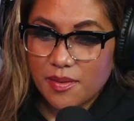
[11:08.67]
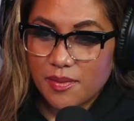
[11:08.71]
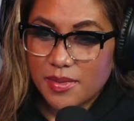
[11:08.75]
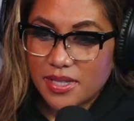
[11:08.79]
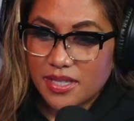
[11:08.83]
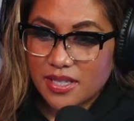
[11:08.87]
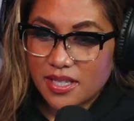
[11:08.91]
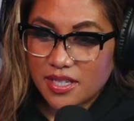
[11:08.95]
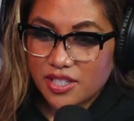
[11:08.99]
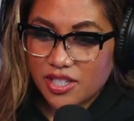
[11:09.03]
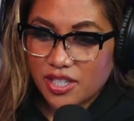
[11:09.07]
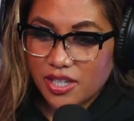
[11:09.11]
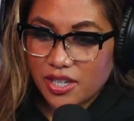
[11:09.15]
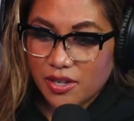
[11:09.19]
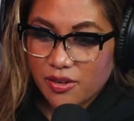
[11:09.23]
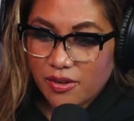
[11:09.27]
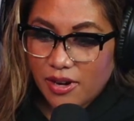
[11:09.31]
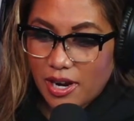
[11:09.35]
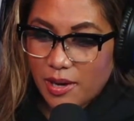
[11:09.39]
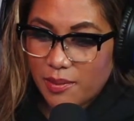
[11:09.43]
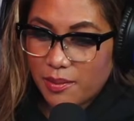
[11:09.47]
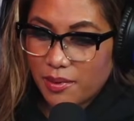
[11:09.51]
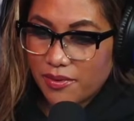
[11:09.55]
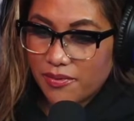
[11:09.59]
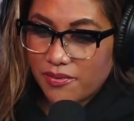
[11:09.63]
such an
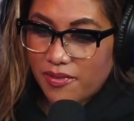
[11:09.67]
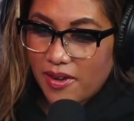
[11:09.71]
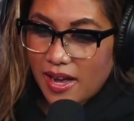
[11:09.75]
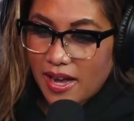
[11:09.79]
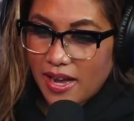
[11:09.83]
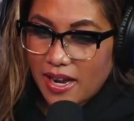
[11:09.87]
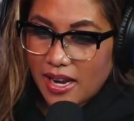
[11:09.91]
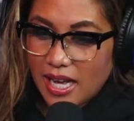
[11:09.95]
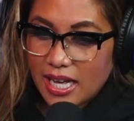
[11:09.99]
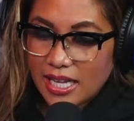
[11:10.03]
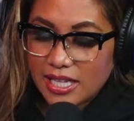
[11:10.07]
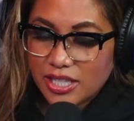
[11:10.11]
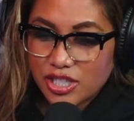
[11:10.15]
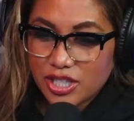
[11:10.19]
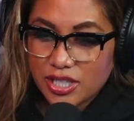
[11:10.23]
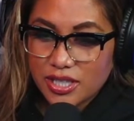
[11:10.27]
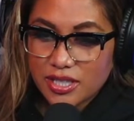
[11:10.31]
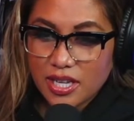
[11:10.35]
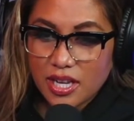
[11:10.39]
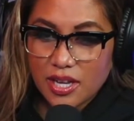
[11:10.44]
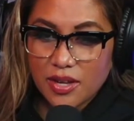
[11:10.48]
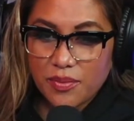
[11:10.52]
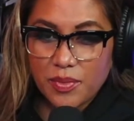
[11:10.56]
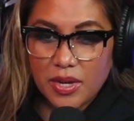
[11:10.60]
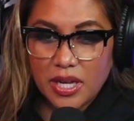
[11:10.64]
incredible fight.
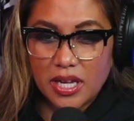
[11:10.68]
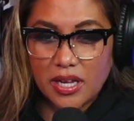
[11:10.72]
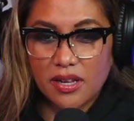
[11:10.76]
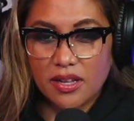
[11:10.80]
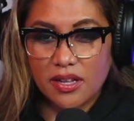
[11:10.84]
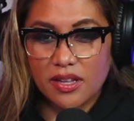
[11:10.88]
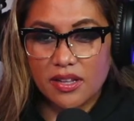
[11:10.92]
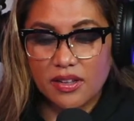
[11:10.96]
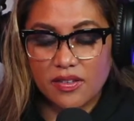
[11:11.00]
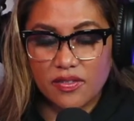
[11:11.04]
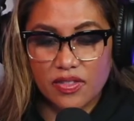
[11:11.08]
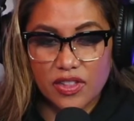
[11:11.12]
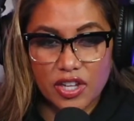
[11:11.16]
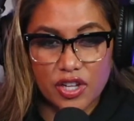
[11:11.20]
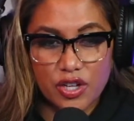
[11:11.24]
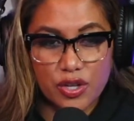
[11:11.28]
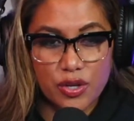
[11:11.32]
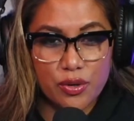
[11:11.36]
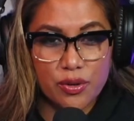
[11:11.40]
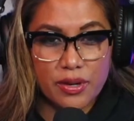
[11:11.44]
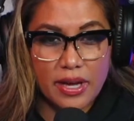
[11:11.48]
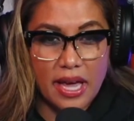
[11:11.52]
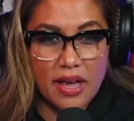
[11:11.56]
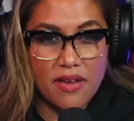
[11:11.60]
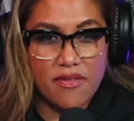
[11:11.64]

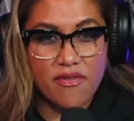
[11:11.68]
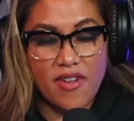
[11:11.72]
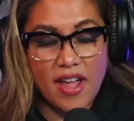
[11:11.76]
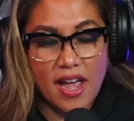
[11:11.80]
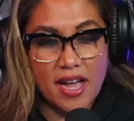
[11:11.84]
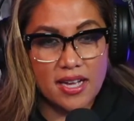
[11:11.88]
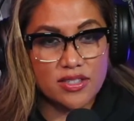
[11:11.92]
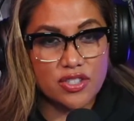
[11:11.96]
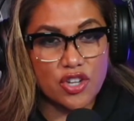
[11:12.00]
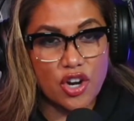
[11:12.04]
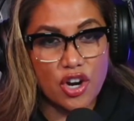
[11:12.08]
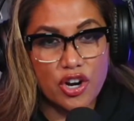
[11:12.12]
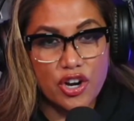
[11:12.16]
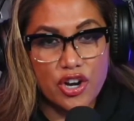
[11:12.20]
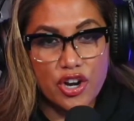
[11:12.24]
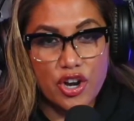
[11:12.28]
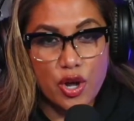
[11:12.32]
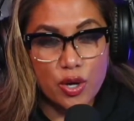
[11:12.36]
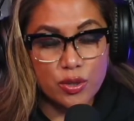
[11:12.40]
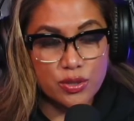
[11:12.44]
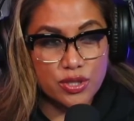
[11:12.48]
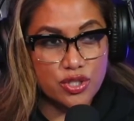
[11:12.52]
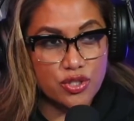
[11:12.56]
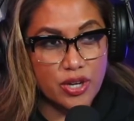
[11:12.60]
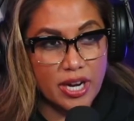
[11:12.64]
The UK fans are
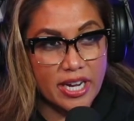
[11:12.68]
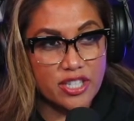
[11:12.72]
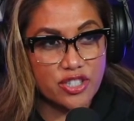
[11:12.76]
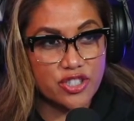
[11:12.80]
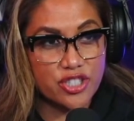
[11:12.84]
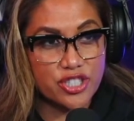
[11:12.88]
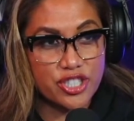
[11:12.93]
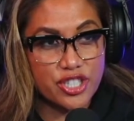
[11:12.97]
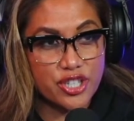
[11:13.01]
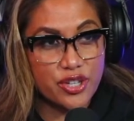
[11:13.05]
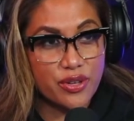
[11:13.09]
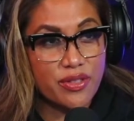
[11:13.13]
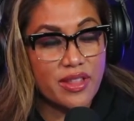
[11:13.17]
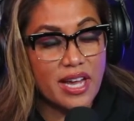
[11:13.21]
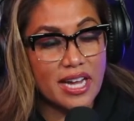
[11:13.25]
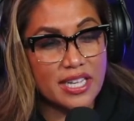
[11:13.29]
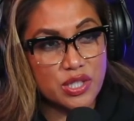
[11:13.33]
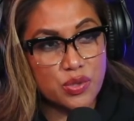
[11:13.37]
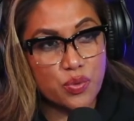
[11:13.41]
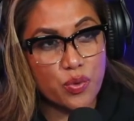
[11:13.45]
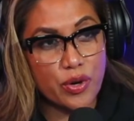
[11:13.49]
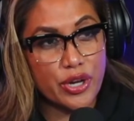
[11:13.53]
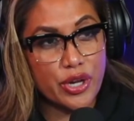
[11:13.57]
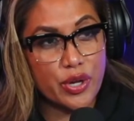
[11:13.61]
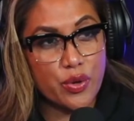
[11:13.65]
no stranger to you.
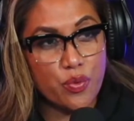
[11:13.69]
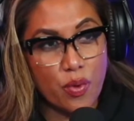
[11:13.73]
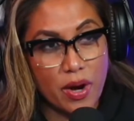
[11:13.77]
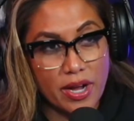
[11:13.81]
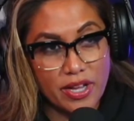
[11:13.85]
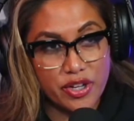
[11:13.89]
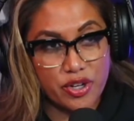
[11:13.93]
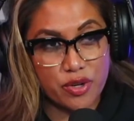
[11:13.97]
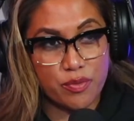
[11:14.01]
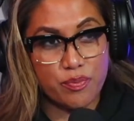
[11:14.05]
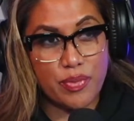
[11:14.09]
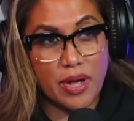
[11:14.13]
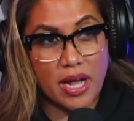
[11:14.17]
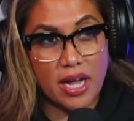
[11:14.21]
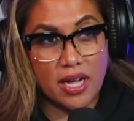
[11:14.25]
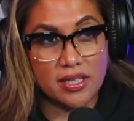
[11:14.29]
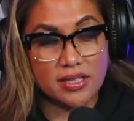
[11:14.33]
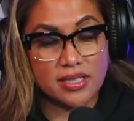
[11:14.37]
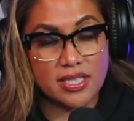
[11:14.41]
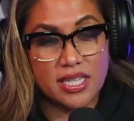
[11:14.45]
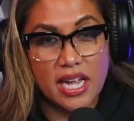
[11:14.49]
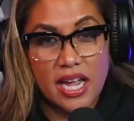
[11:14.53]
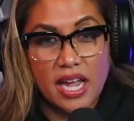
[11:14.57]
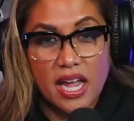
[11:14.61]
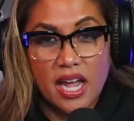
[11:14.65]
That's where you won your
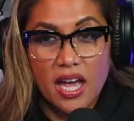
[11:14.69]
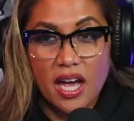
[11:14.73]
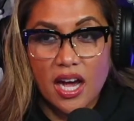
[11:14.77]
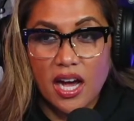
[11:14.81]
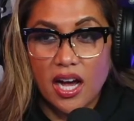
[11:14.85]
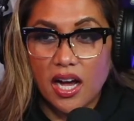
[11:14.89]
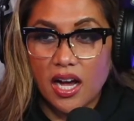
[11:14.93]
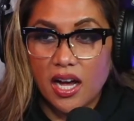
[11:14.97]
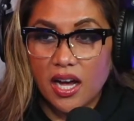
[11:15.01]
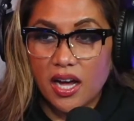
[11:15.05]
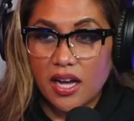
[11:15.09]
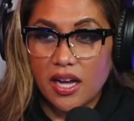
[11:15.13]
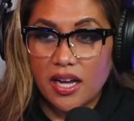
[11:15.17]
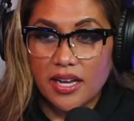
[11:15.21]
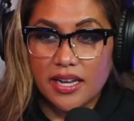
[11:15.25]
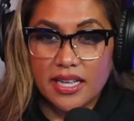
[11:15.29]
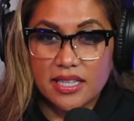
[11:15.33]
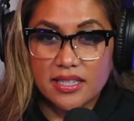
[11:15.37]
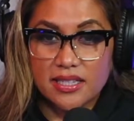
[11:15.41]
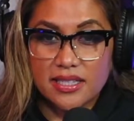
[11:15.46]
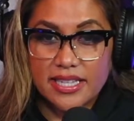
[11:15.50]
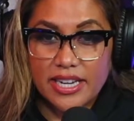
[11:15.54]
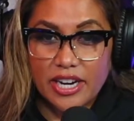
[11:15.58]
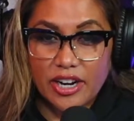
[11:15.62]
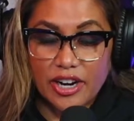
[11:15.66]
belt
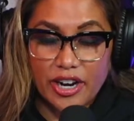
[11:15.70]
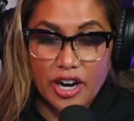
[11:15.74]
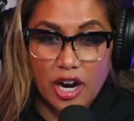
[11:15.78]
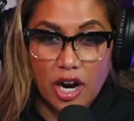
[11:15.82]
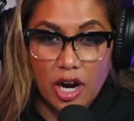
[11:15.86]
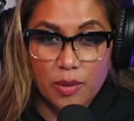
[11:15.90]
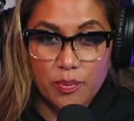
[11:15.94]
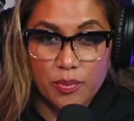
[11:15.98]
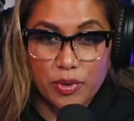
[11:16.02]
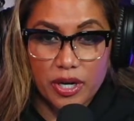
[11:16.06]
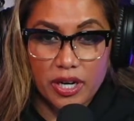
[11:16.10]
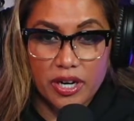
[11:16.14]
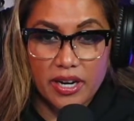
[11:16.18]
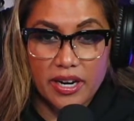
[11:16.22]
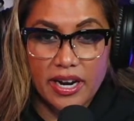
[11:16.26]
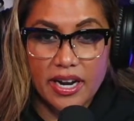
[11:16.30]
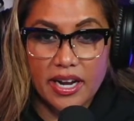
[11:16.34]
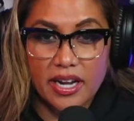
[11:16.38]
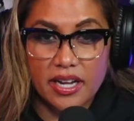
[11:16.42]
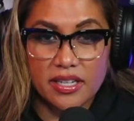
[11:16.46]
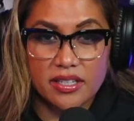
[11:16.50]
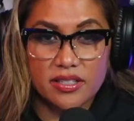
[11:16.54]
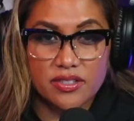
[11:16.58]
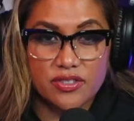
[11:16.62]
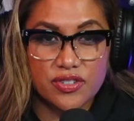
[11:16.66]
against Terry Harper.
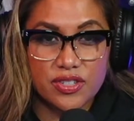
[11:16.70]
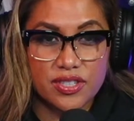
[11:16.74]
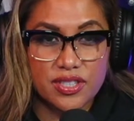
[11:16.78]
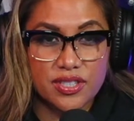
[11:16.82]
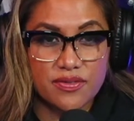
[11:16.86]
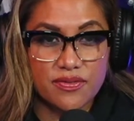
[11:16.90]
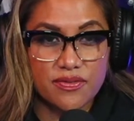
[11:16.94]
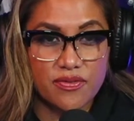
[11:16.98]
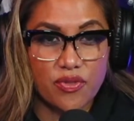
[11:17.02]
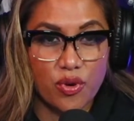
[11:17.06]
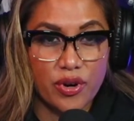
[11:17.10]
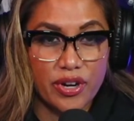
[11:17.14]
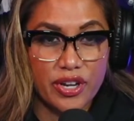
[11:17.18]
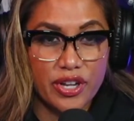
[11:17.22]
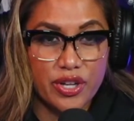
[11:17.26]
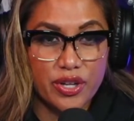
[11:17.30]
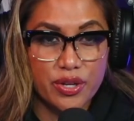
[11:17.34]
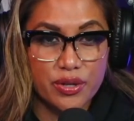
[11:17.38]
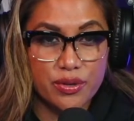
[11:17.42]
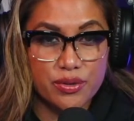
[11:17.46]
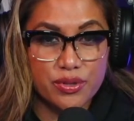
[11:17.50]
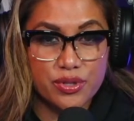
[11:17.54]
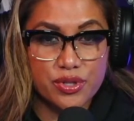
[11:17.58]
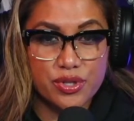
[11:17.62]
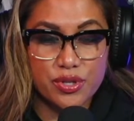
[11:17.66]
And just for
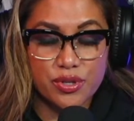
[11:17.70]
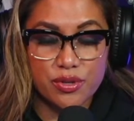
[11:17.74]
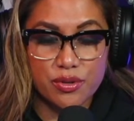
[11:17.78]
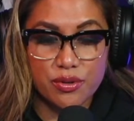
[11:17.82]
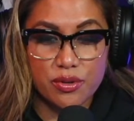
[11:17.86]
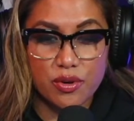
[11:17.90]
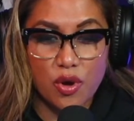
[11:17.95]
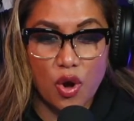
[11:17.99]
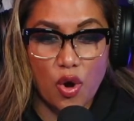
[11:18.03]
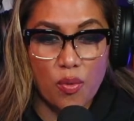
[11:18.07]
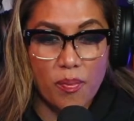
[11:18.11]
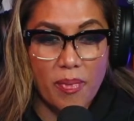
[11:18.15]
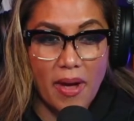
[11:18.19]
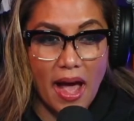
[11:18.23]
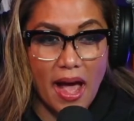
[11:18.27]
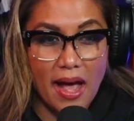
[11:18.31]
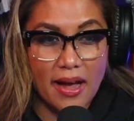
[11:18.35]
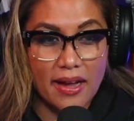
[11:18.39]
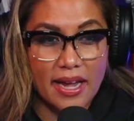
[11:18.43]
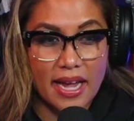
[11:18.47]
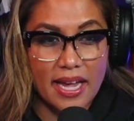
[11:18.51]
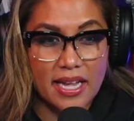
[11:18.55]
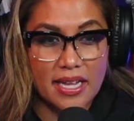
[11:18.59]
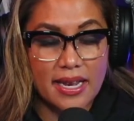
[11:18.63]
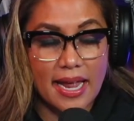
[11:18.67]
you to go
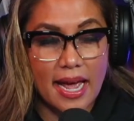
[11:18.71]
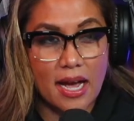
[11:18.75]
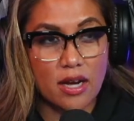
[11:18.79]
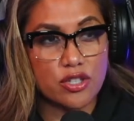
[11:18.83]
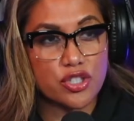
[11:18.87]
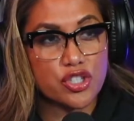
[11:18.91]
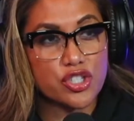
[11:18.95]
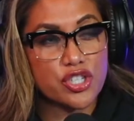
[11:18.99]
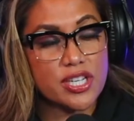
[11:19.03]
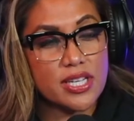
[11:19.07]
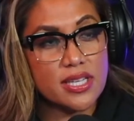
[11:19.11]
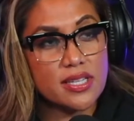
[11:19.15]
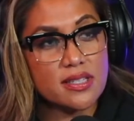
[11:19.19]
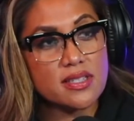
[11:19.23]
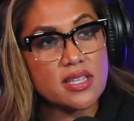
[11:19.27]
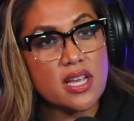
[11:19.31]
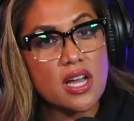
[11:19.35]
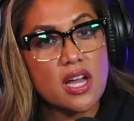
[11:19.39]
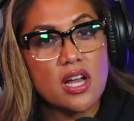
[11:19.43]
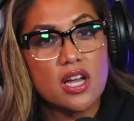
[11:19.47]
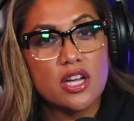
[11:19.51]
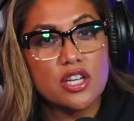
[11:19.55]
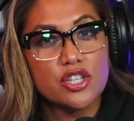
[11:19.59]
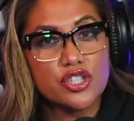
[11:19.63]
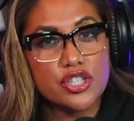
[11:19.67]
back, and now she's
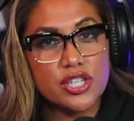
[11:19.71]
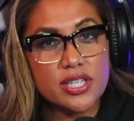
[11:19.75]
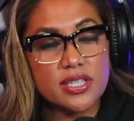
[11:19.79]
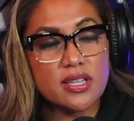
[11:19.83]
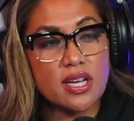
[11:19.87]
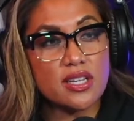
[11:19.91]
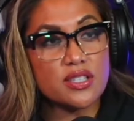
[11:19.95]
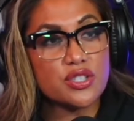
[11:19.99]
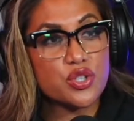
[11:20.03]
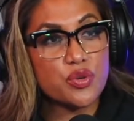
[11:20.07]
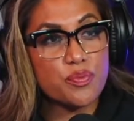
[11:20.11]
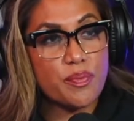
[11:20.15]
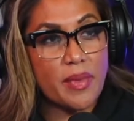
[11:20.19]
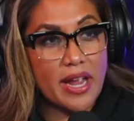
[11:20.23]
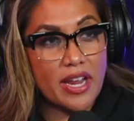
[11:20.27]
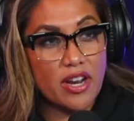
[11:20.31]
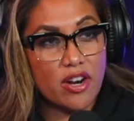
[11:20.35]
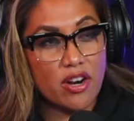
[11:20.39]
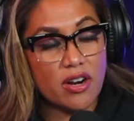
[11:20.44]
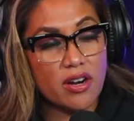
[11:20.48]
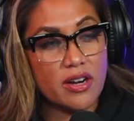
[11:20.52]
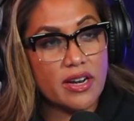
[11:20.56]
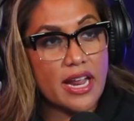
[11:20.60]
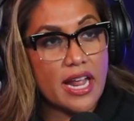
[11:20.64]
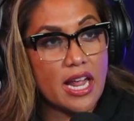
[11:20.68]
also made
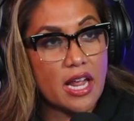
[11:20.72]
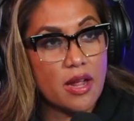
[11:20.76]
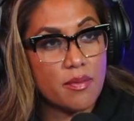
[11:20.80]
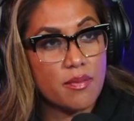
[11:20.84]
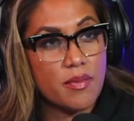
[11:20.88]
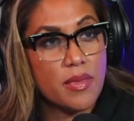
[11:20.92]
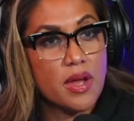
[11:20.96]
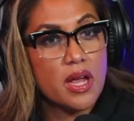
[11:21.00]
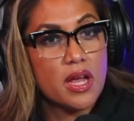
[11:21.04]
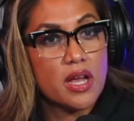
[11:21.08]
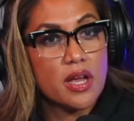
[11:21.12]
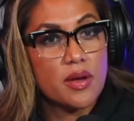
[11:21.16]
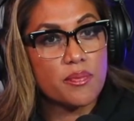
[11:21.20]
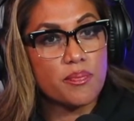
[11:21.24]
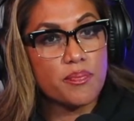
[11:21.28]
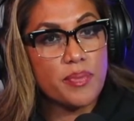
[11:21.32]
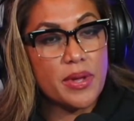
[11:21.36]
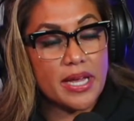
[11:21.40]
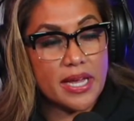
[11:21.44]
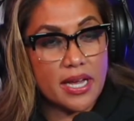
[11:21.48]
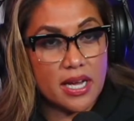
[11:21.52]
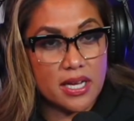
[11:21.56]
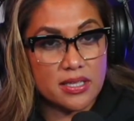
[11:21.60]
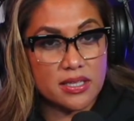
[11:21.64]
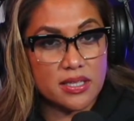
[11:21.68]
her name
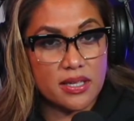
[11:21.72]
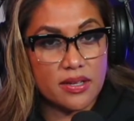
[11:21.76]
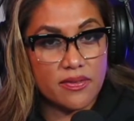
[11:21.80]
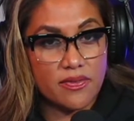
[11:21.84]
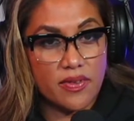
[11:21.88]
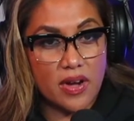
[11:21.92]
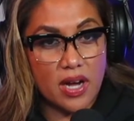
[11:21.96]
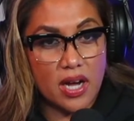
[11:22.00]
because of